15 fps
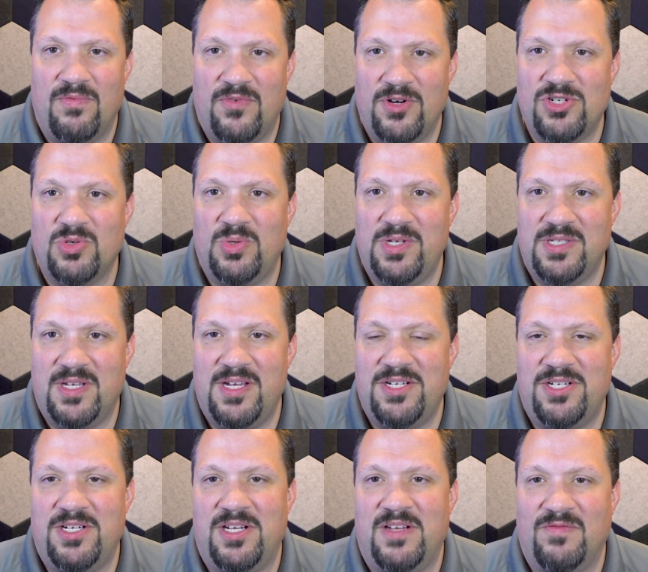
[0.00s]

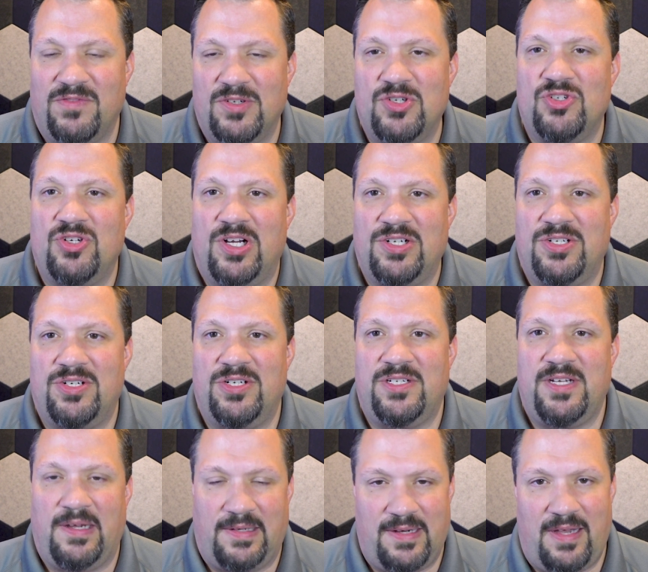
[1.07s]
virtualization infrastructure
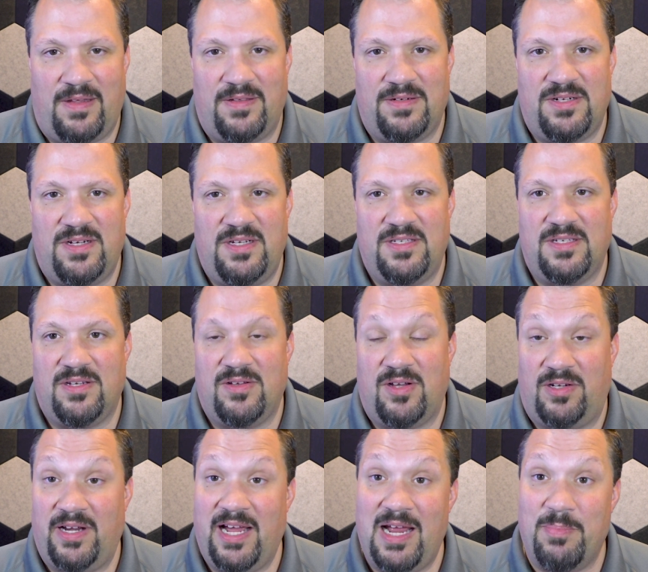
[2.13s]
technologies
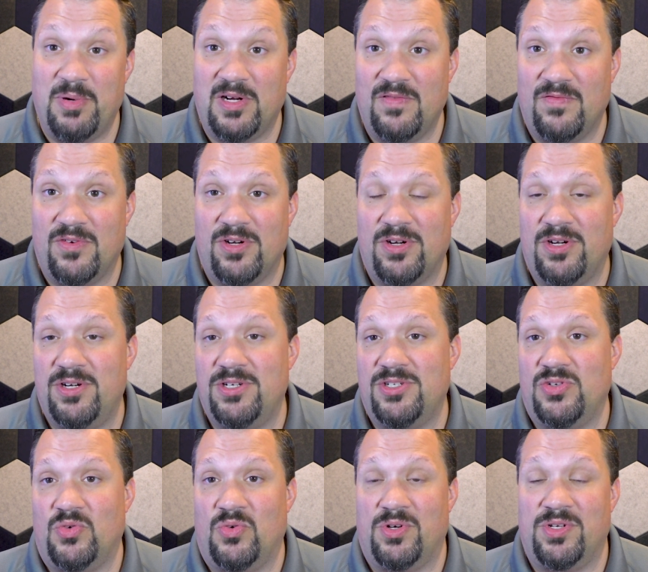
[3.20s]
called
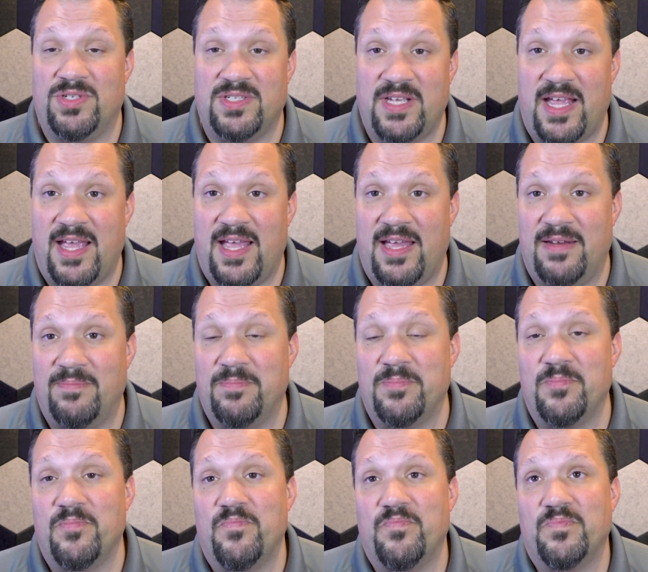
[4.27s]
hyperconverged or SAN,
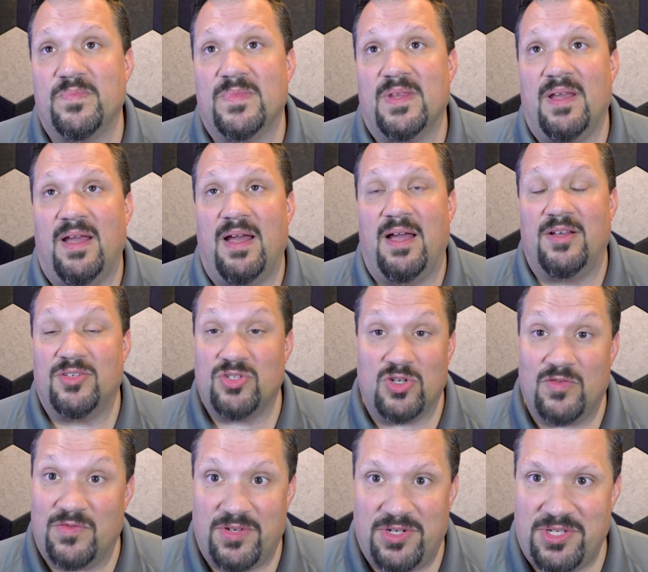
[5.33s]

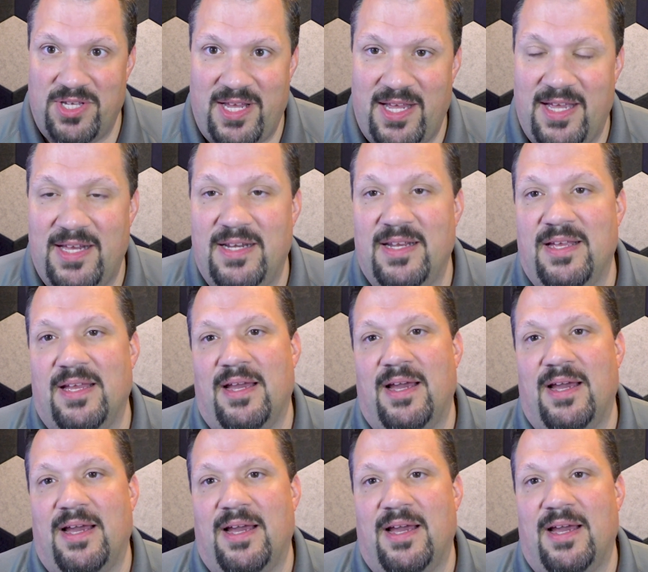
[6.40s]
server SAN.